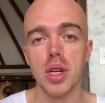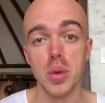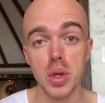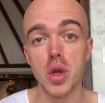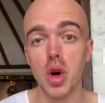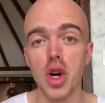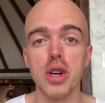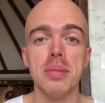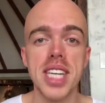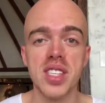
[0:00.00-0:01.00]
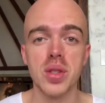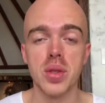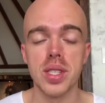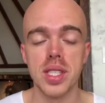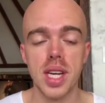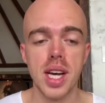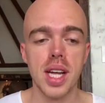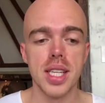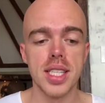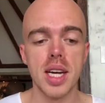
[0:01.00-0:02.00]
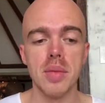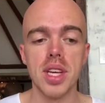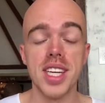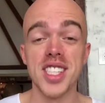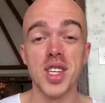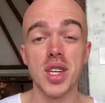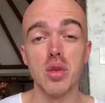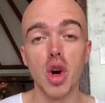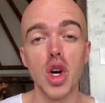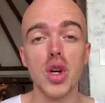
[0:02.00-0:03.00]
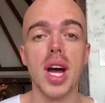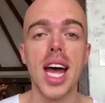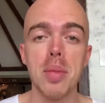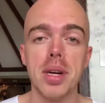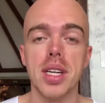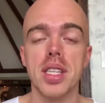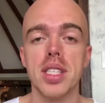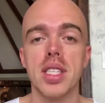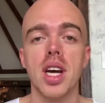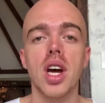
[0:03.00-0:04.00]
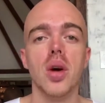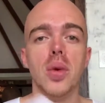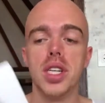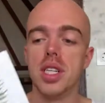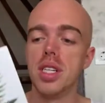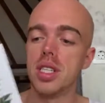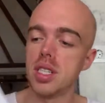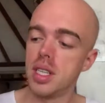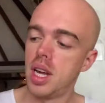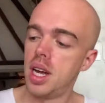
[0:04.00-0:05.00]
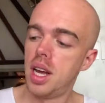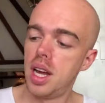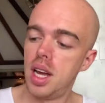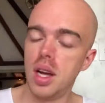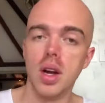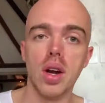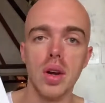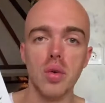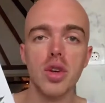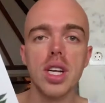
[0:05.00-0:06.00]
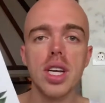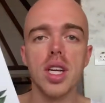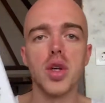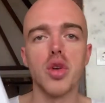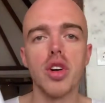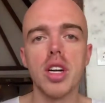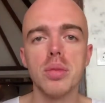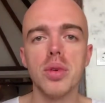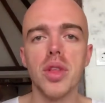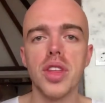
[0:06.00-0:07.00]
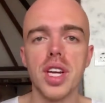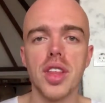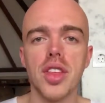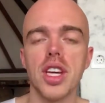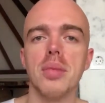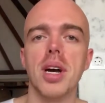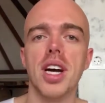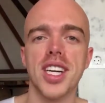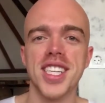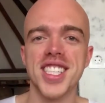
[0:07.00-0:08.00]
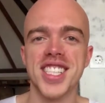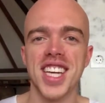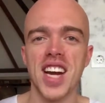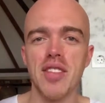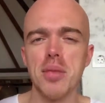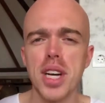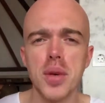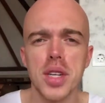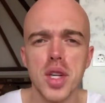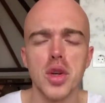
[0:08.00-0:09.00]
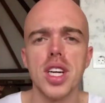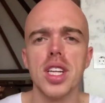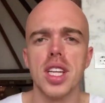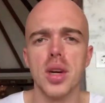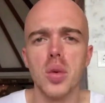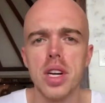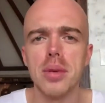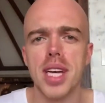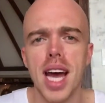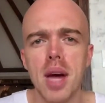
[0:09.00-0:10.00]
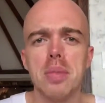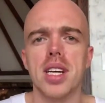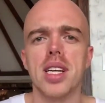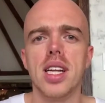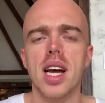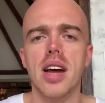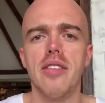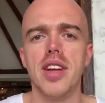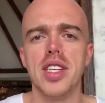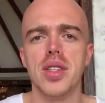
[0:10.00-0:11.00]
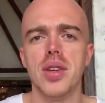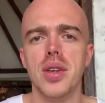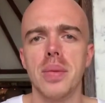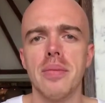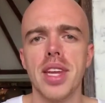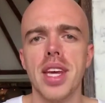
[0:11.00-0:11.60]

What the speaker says: you will grow your muscles. The same thing is you can grow your happiness, which is a really incredible thing to think about, because everybody would agree that they want to be happy in life. And so